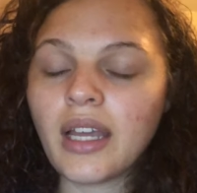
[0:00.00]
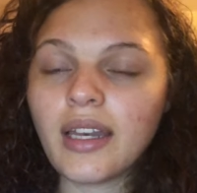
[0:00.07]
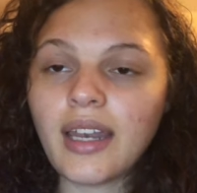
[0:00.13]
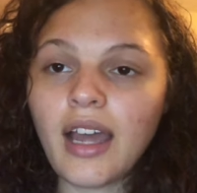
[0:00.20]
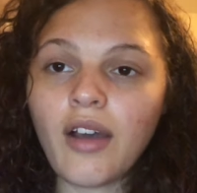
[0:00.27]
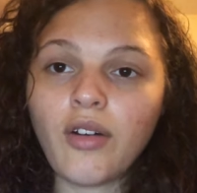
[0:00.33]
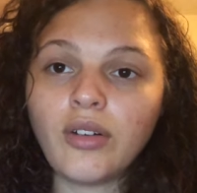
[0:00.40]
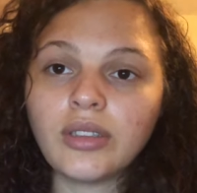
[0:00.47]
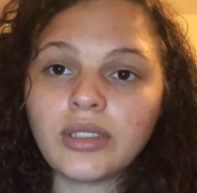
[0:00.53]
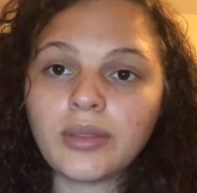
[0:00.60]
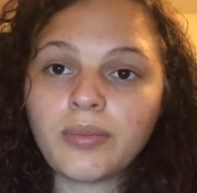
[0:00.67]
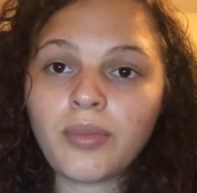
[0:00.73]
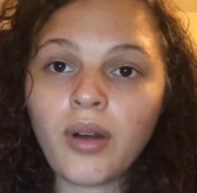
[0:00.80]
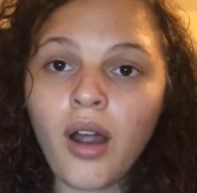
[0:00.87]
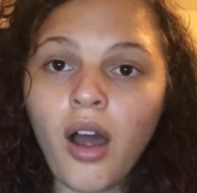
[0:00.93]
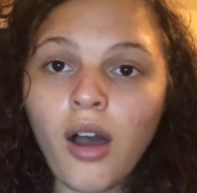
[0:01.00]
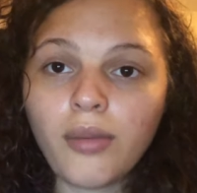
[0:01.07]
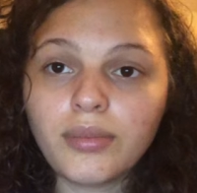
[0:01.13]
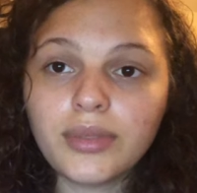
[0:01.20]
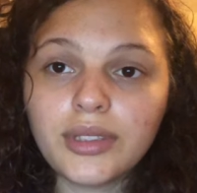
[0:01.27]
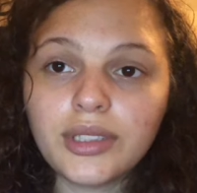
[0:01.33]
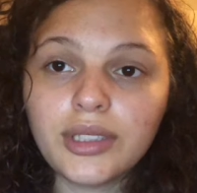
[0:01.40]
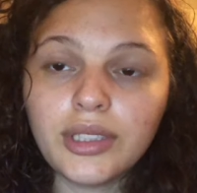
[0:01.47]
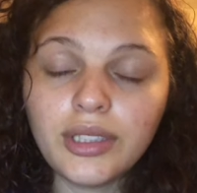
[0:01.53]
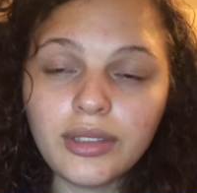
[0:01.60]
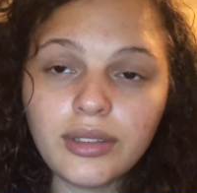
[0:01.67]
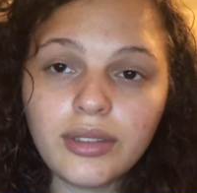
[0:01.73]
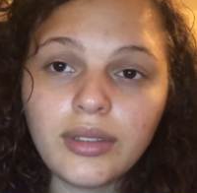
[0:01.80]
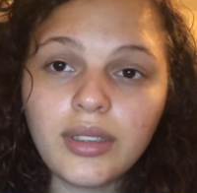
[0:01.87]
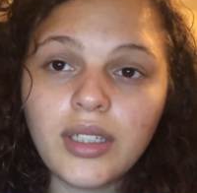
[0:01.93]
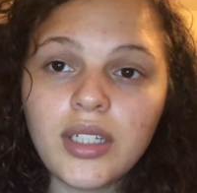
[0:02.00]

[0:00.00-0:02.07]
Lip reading: Now on to Prop 2,